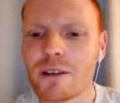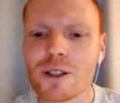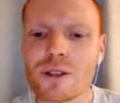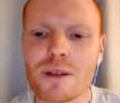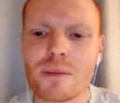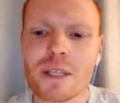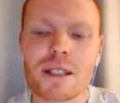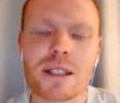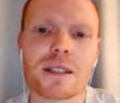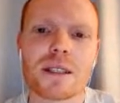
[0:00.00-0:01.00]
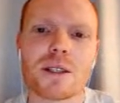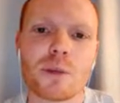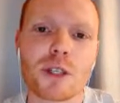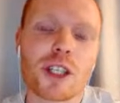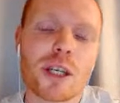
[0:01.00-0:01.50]
It's the mid-season. It would
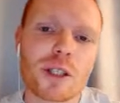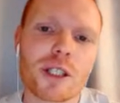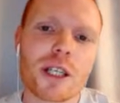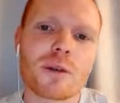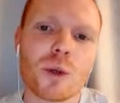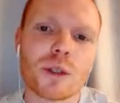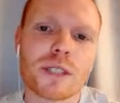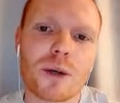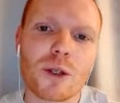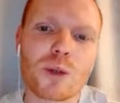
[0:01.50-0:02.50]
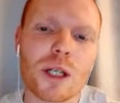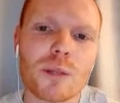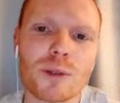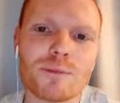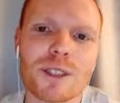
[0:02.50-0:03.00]
be a shame to see them go down as well.
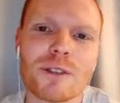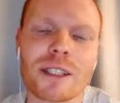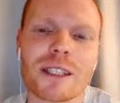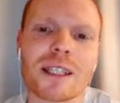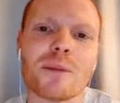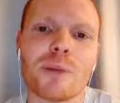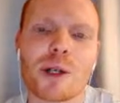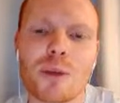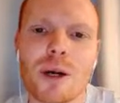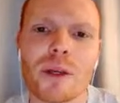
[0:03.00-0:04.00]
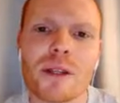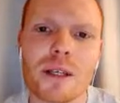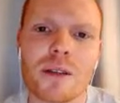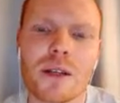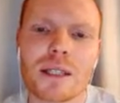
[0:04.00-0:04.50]
But do you think they can pick up that win
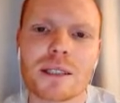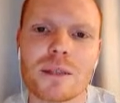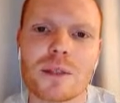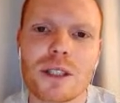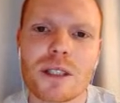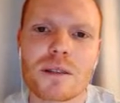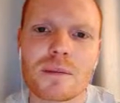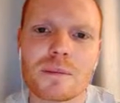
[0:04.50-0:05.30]
the last game of the season?